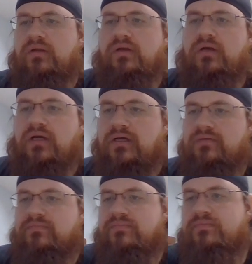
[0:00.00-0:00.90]

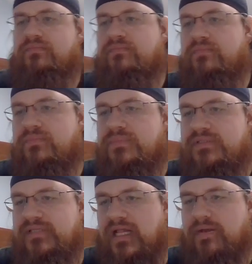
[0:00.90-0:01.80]
Um,
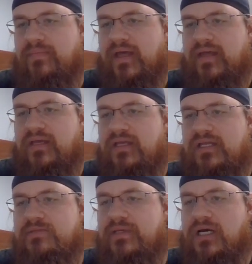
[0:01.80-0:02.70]
tell him that he needs
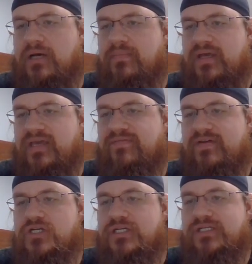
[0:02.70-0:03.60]
to become
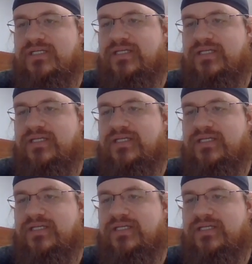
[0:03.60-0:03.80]
efficient.